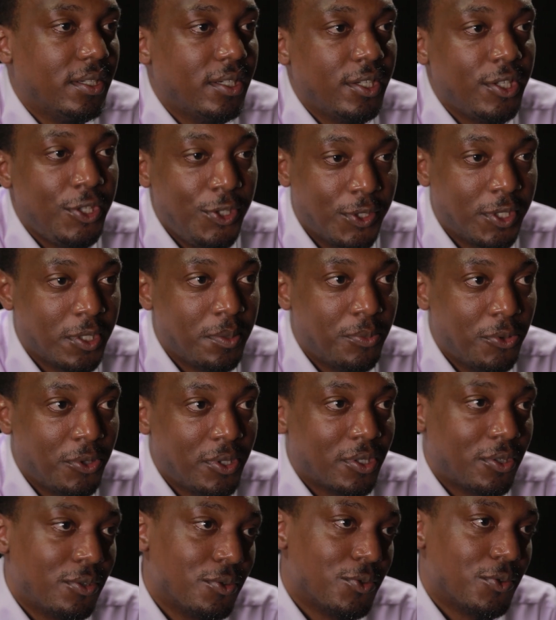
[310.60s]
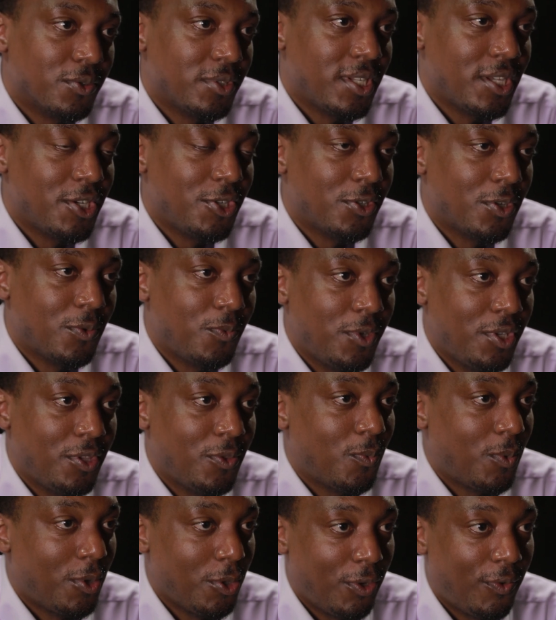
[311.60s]
you can book a consultation with
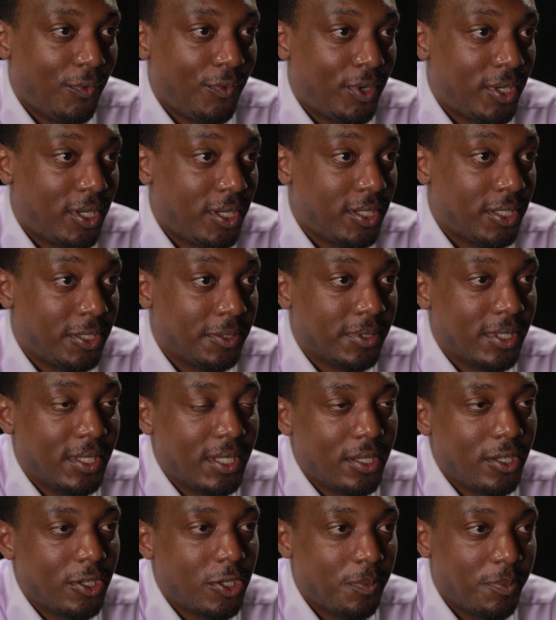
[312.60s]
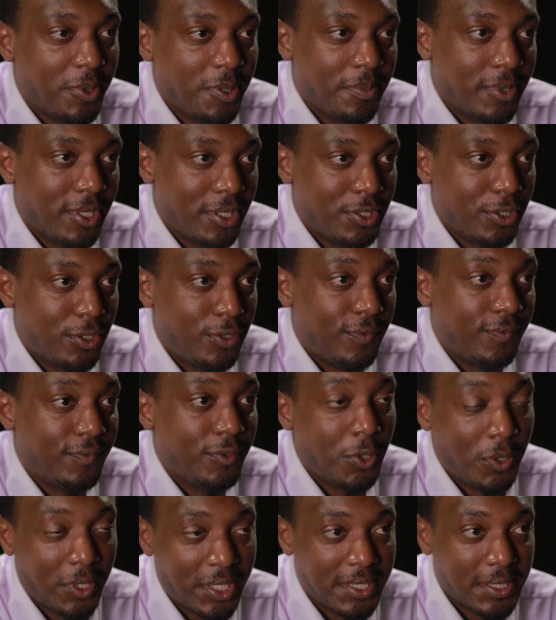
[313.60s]
one of our complement of
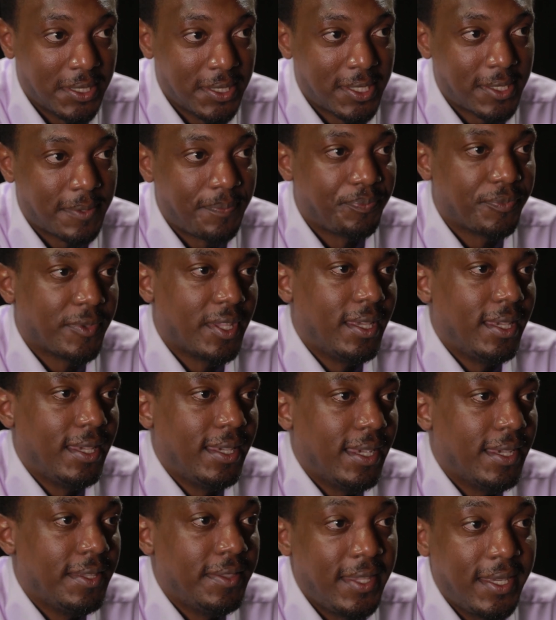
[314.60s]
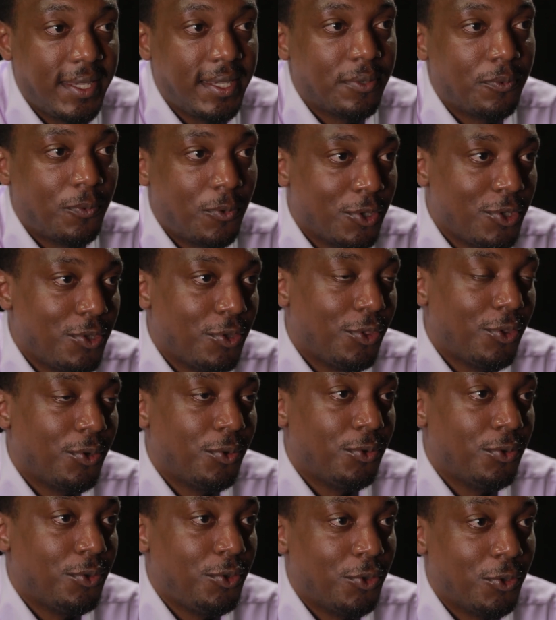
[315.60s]
doctors and they can walk you
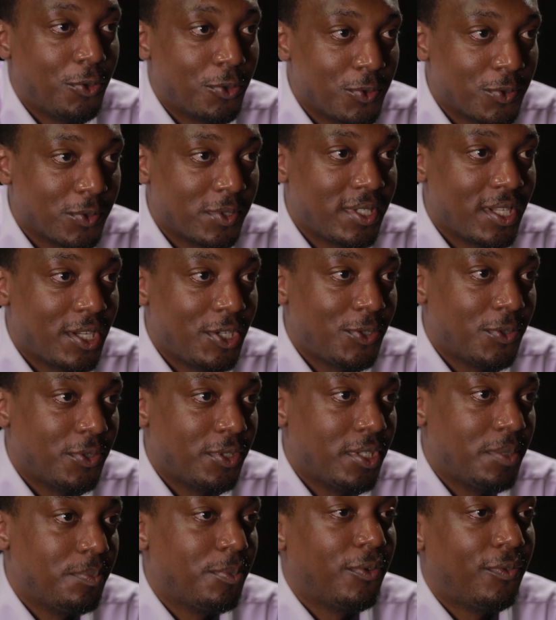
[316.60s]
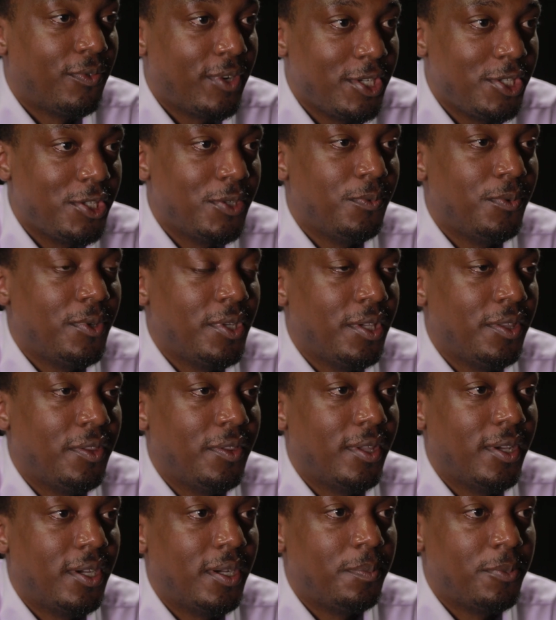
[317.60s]
through your consultation and provide you with
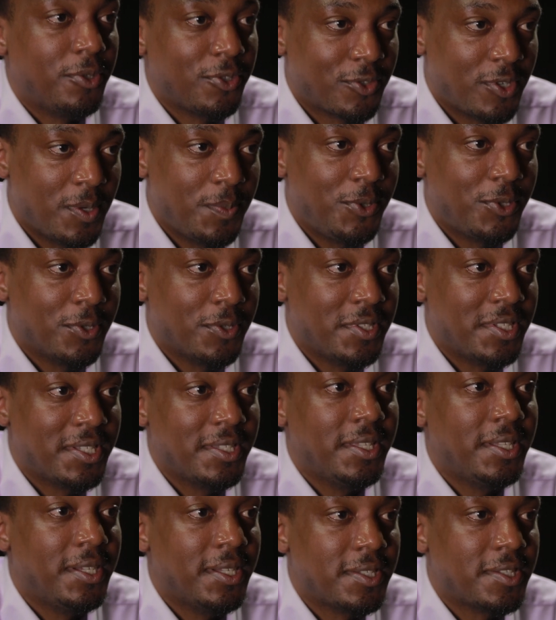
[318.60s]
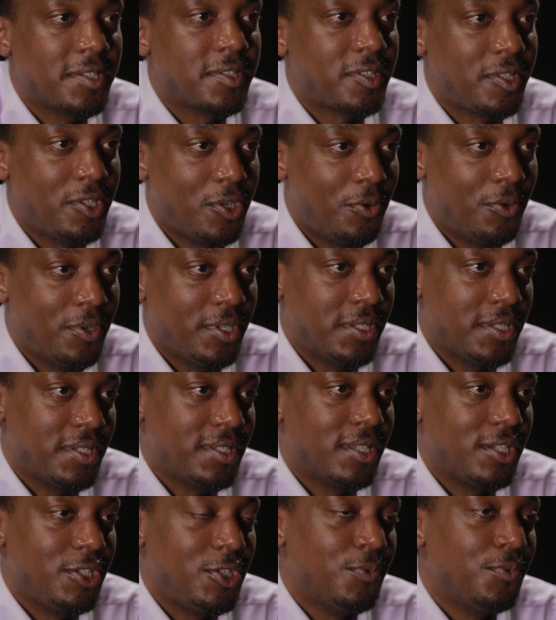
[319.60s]
uh, prescriptions and the necessary orders
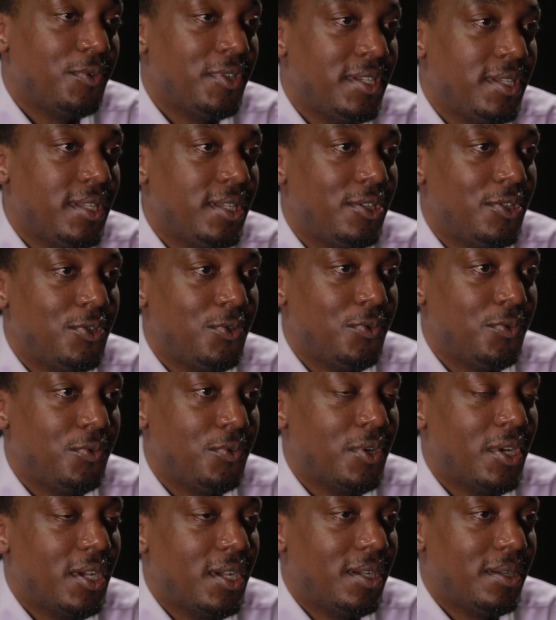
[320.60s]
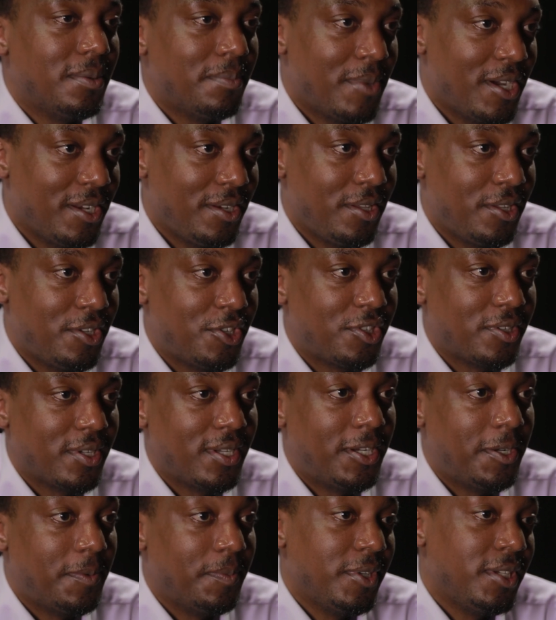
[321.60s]
that you would need to manage
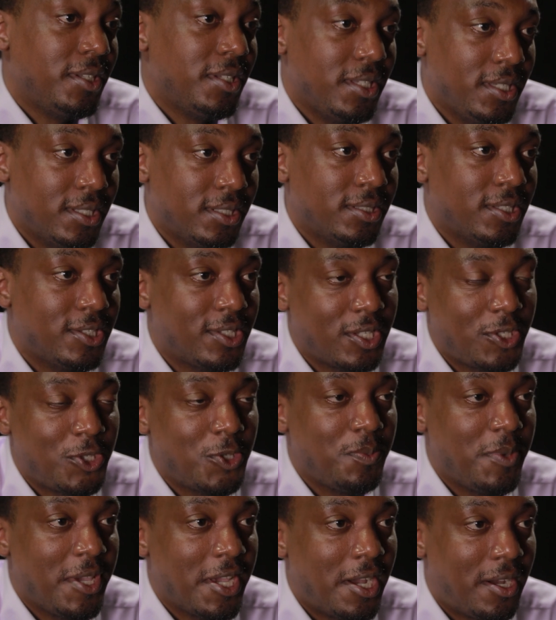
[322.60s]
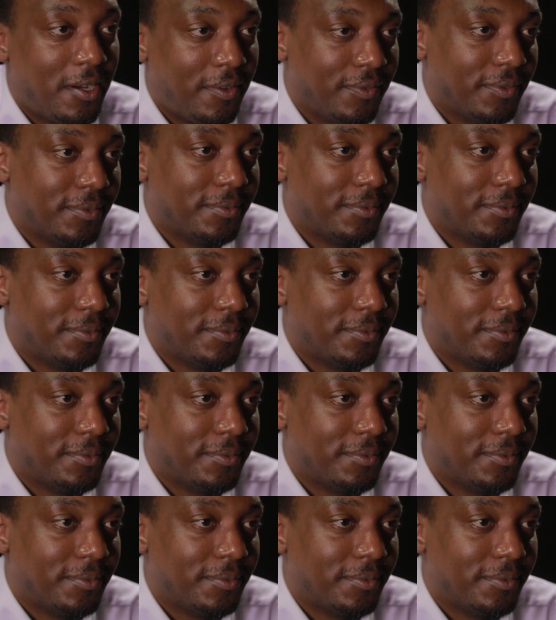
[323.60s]
um, any illness that you may have.